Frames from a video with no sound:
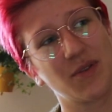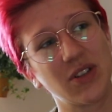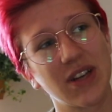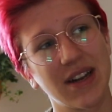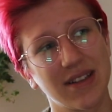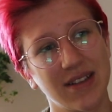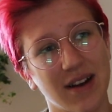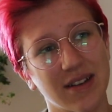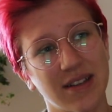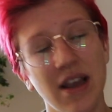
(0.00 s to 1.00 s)
which kind of
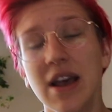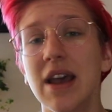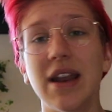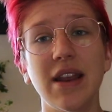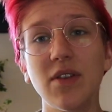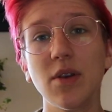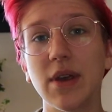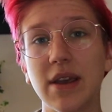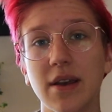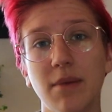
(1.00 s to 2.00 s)
sucks. And even though like